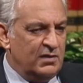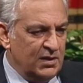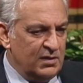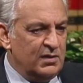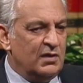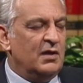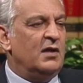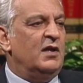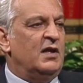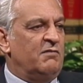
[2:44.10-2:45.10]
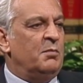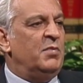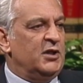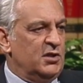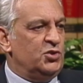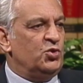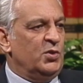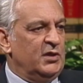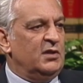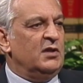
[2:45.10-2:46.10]
did have a better
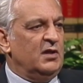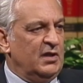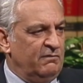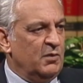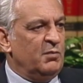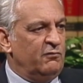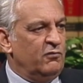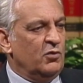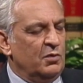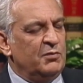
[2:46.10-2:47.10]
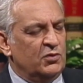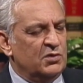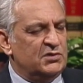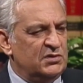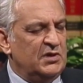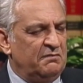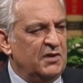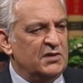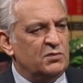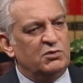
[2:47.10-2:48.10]
showing than ever before, because
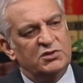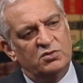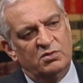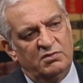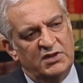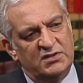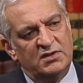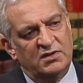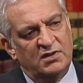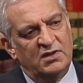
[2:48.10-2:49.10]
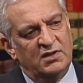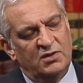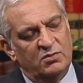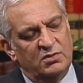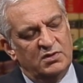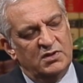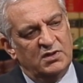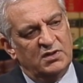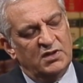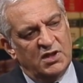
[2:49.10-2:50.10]
events were so recent and they could
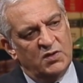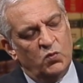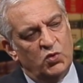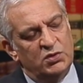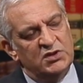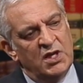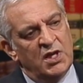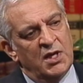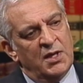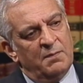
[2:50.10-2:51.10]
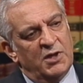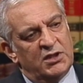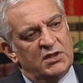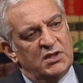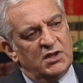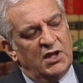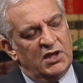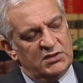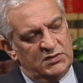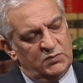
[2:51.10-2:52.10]
get votes. But
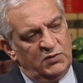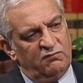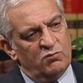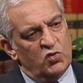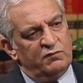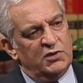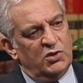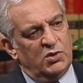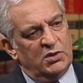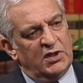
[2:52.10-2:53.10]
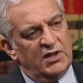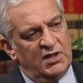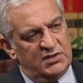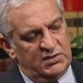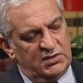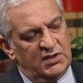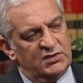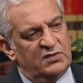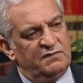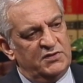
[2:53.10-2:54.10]
as we've moved along and as
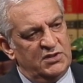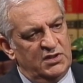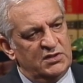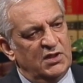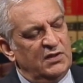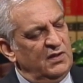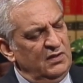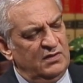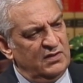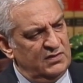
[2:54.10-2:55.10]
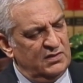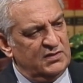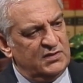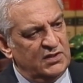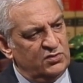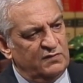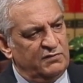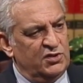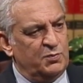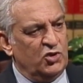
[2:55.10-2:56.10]
things have changed, I think there's a sense
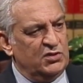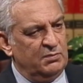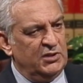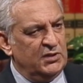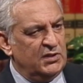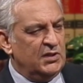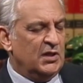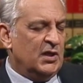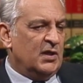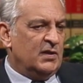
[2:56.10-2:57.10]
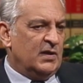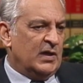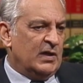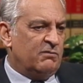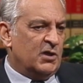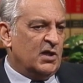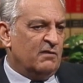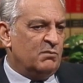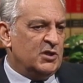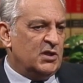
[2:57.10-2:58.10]
of responsibility. They have a
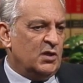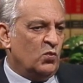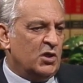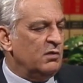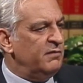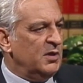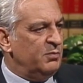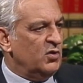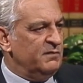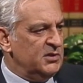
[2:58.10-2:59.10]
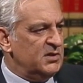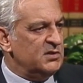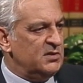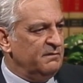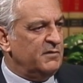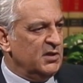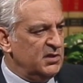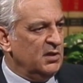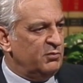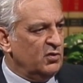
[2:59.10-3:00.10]
government in one of our provinces, the
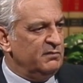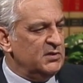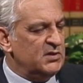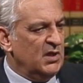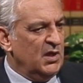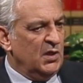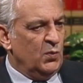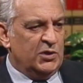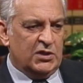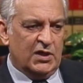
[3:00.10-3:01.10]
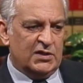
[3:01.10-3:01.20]
frontier province, which